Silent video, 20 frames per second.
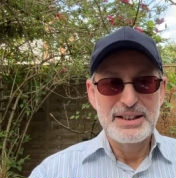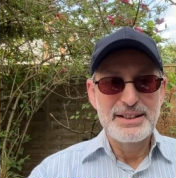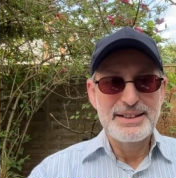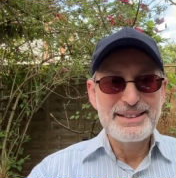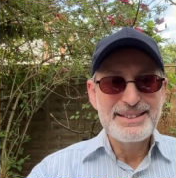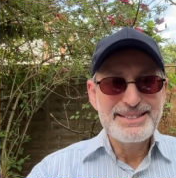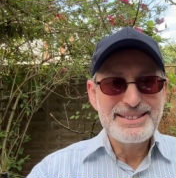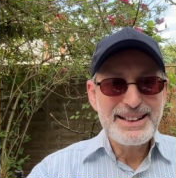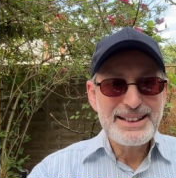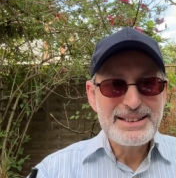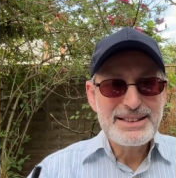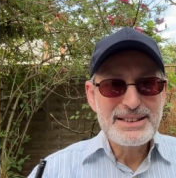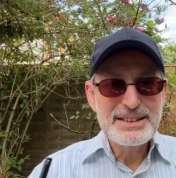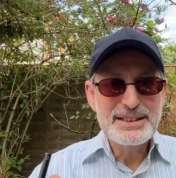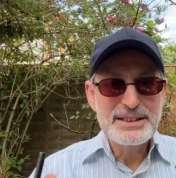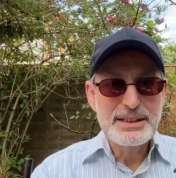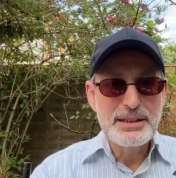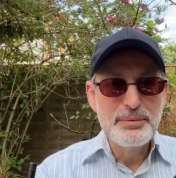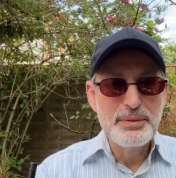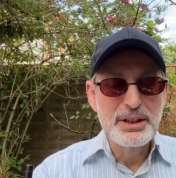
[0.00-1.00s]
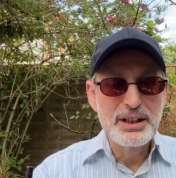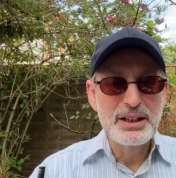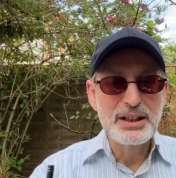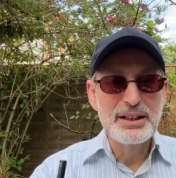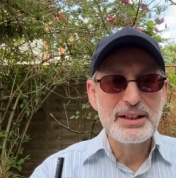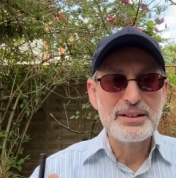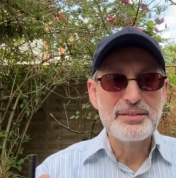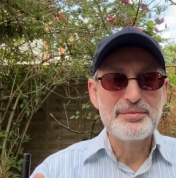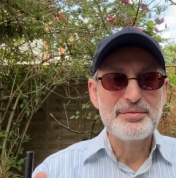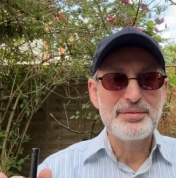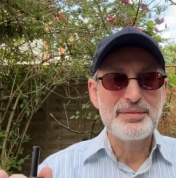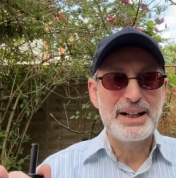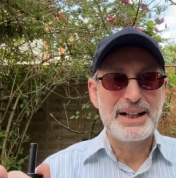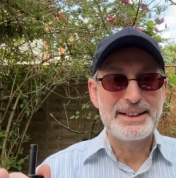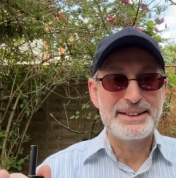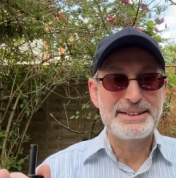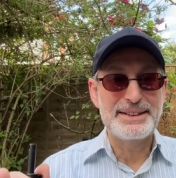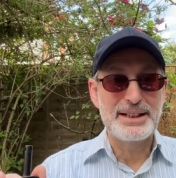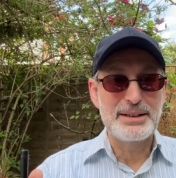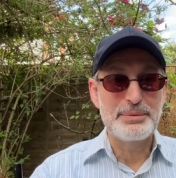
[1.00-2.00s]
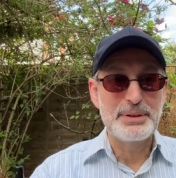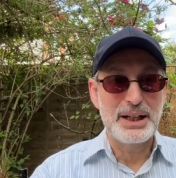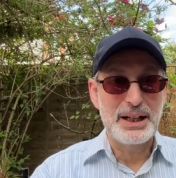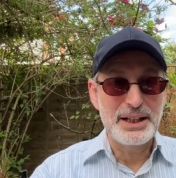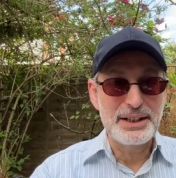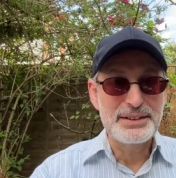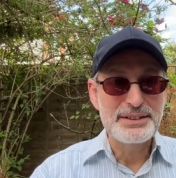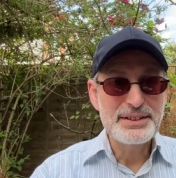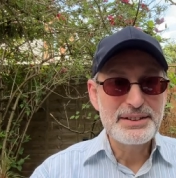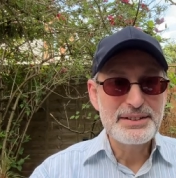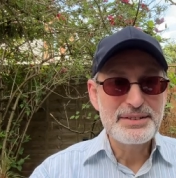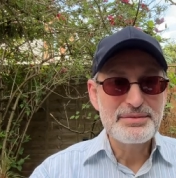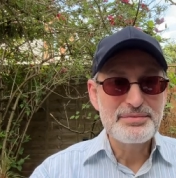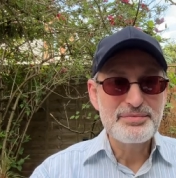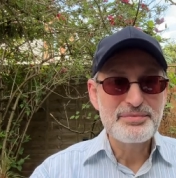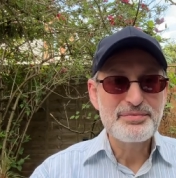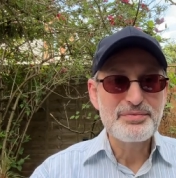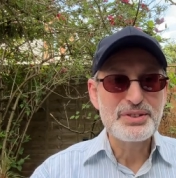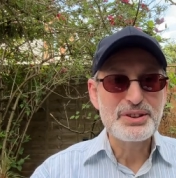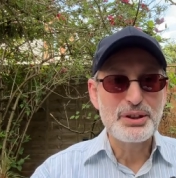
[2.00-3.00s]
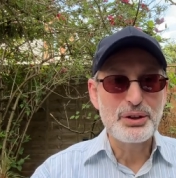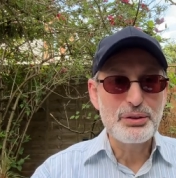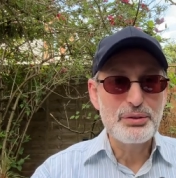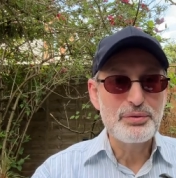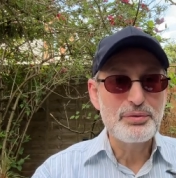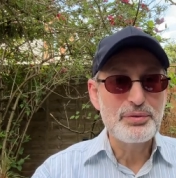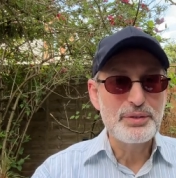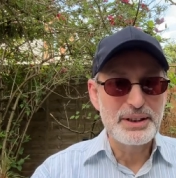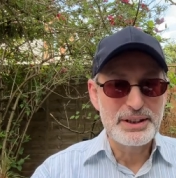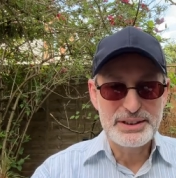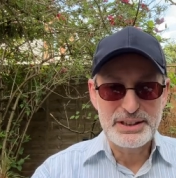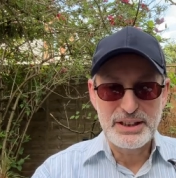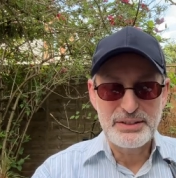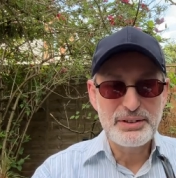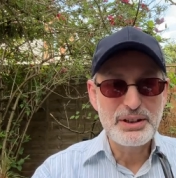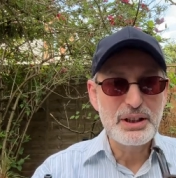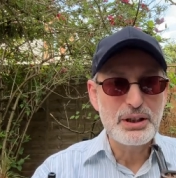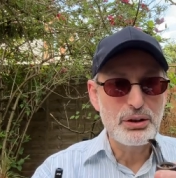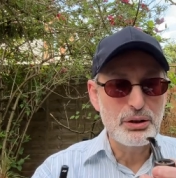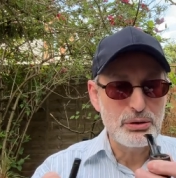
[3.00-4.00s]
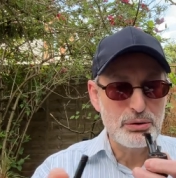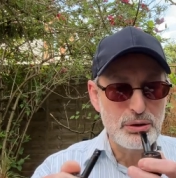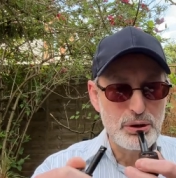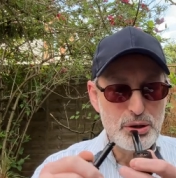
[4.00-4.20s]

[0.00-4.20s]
So that's a similar idea behind it. So let's give it a go.